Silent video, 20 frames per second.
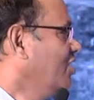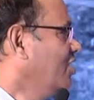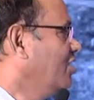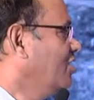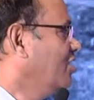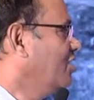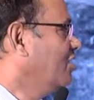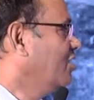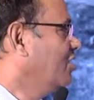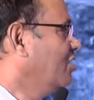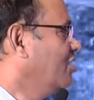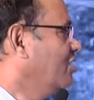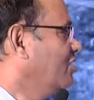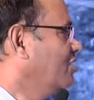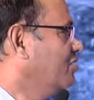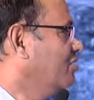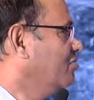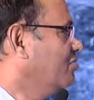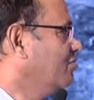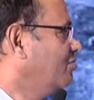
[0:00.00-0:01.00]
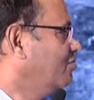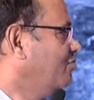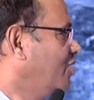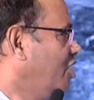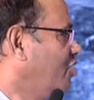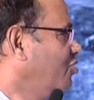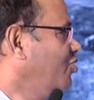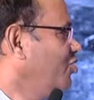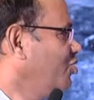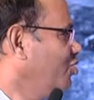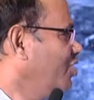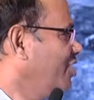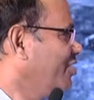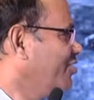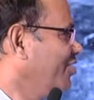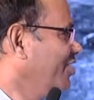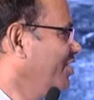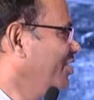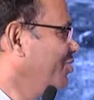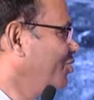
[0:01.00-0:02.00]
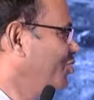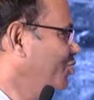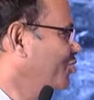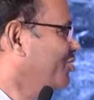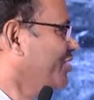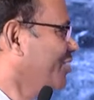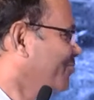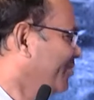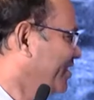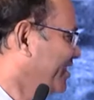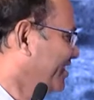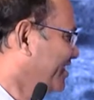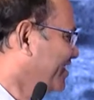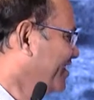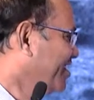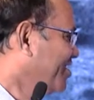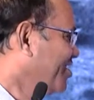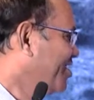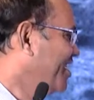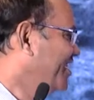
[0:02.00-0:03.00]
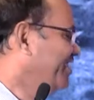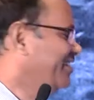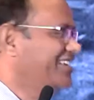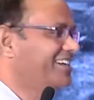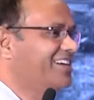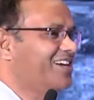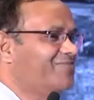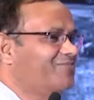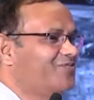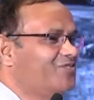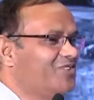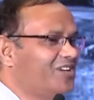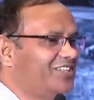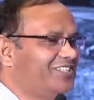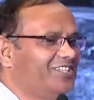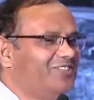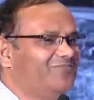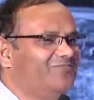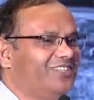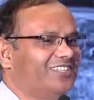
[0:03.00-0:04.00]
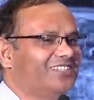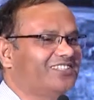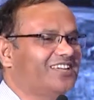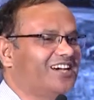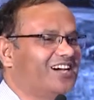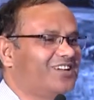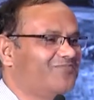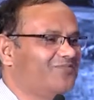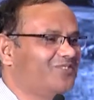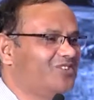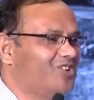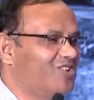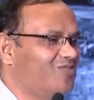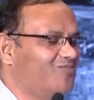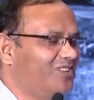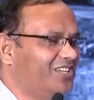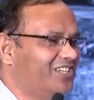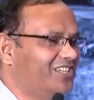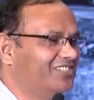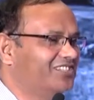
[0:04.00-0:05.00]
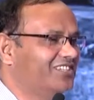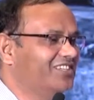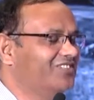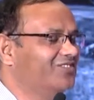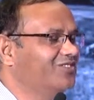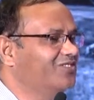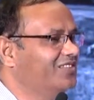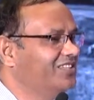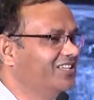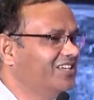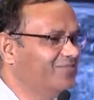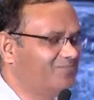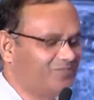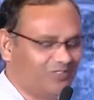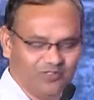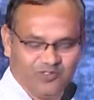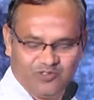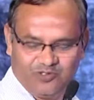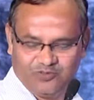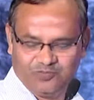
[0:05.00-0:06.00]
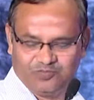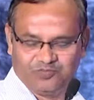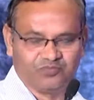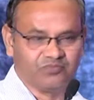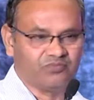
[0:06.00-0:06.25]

Want uh, bound to actually do something and they have to achieve this RPO obligation, so they have to do.